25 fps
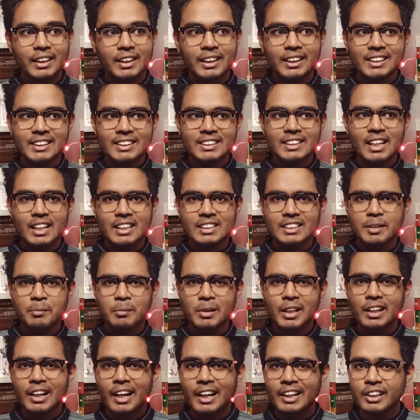it is a
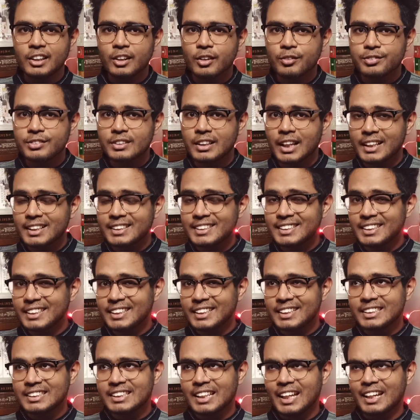similar kind of like
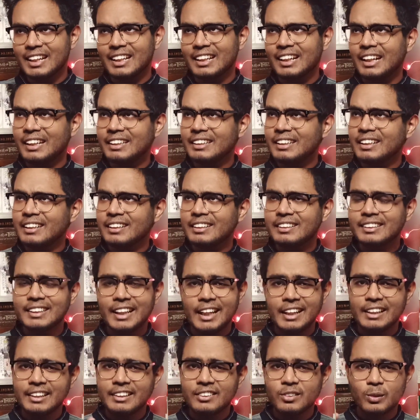series, like I think
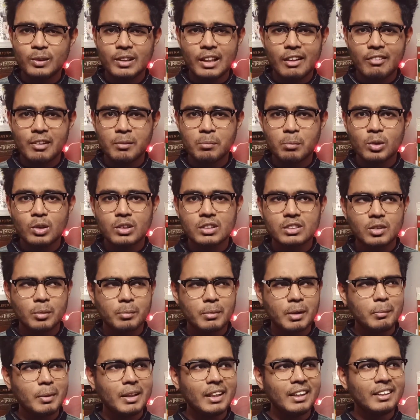10 to 11 books or
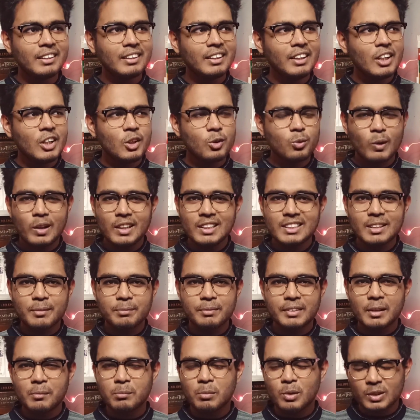maybe 20
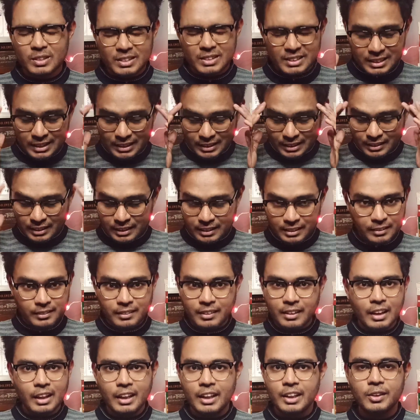something books.
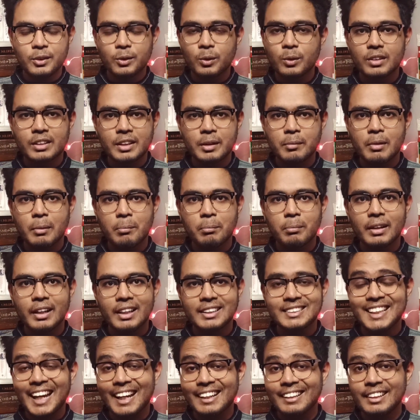I don't remember
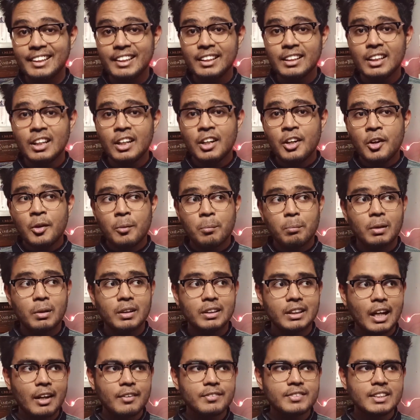exactly,
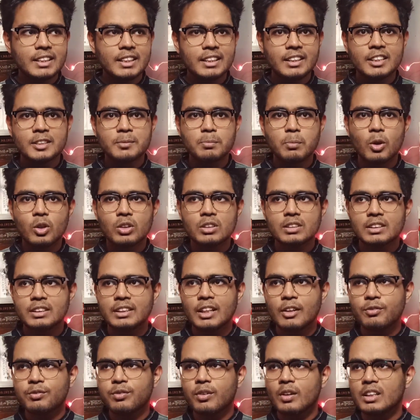but I've seen his books.
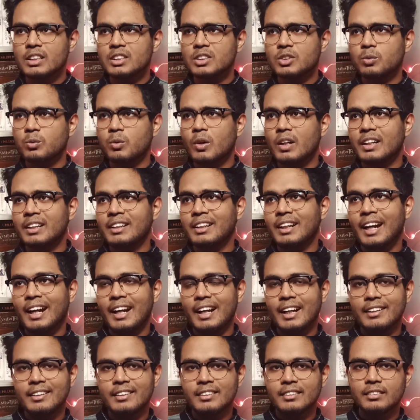The first one
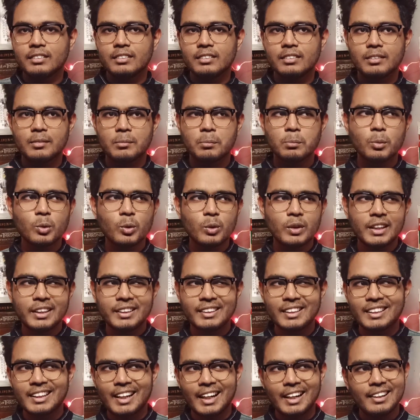had Moon in
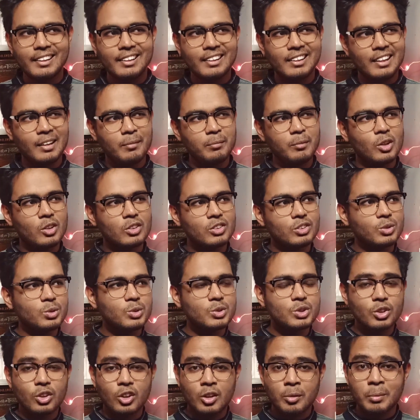the title. I'm not too
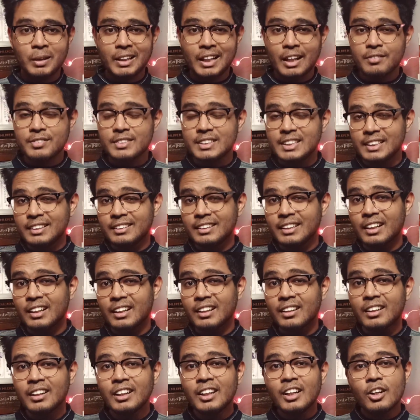sure, but I've seen
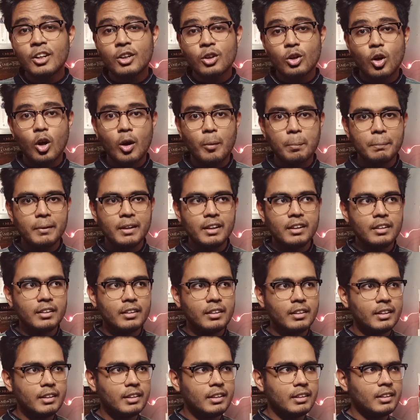the copy
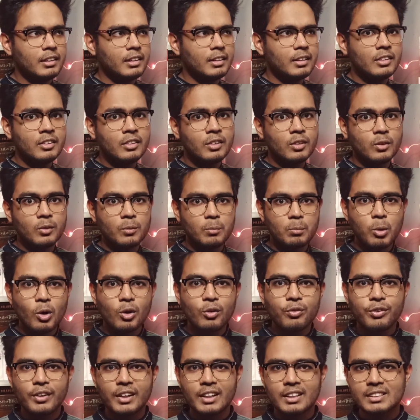in
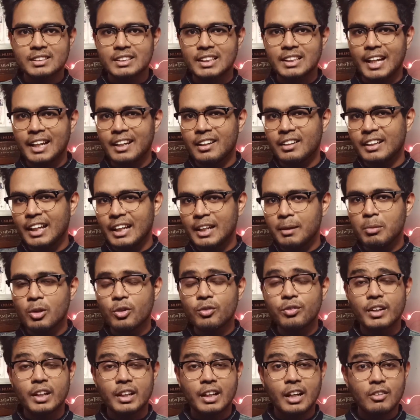book fairs like Delhi Book
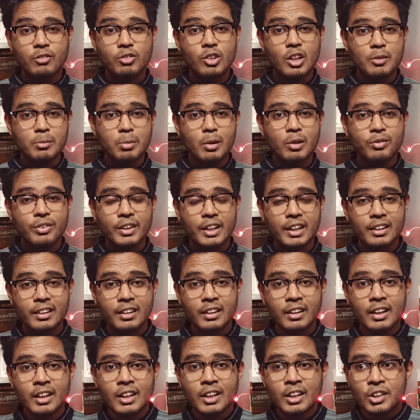Fair and World Book Fair.
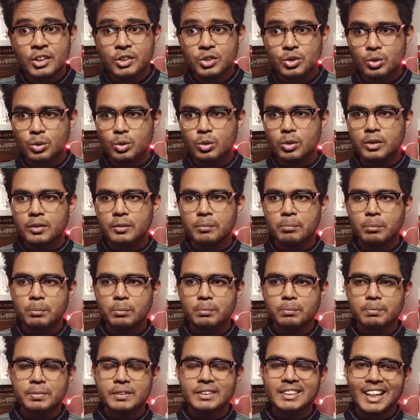So
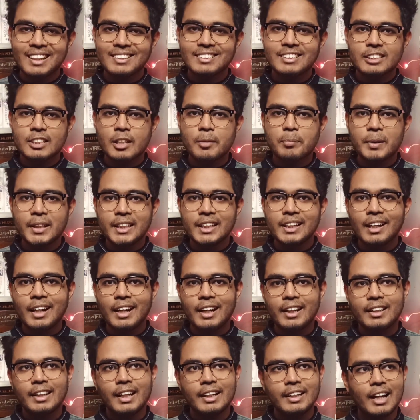chances are pretty
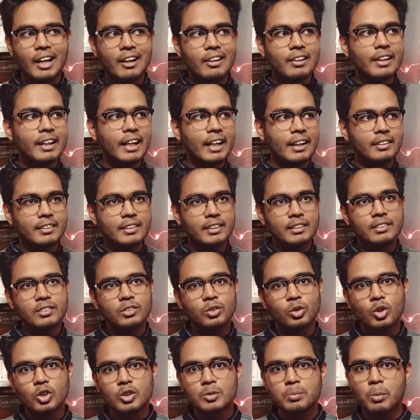high that I'll get
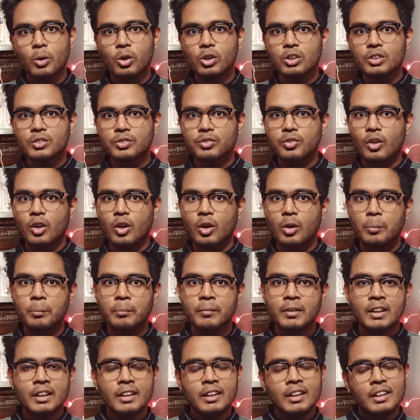those books
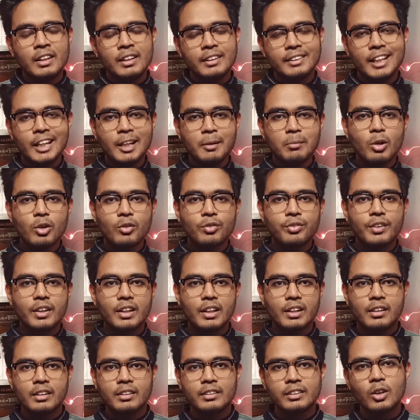from Delhi Book
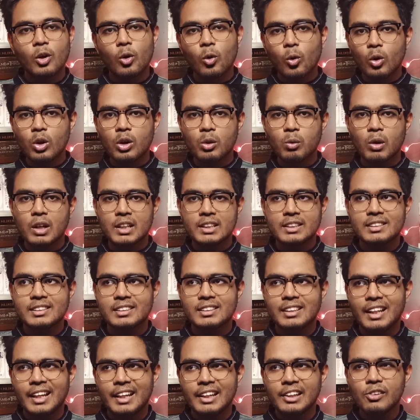Fair, the old
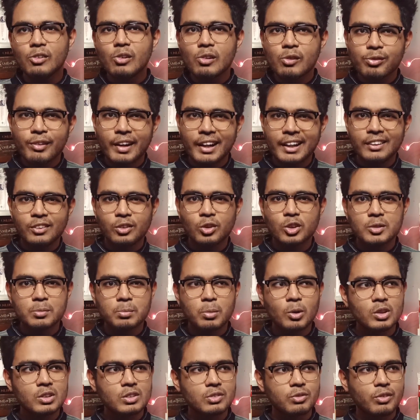ones. Like you will find those
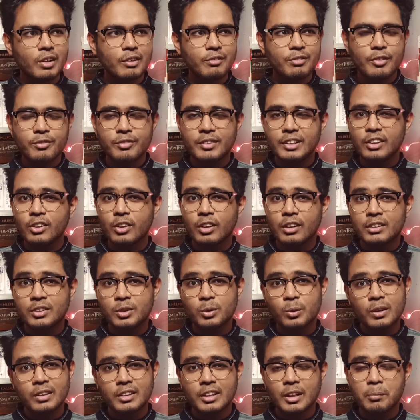books 150 or
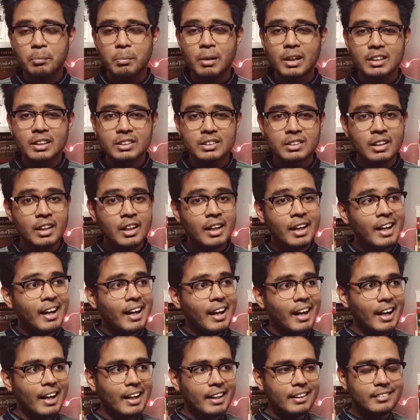200 bucks
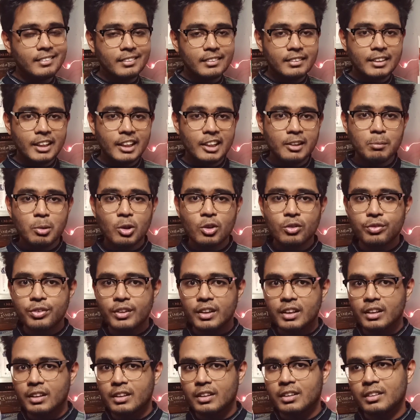at Delhi Book
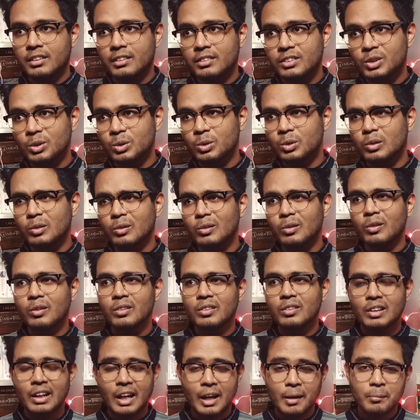Fair. So
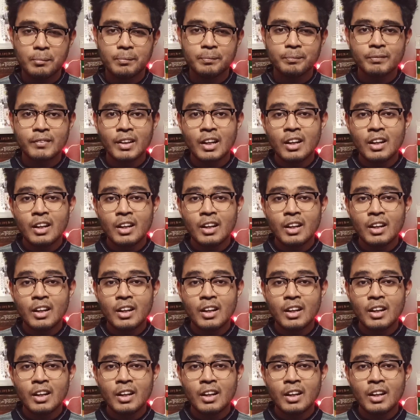I'm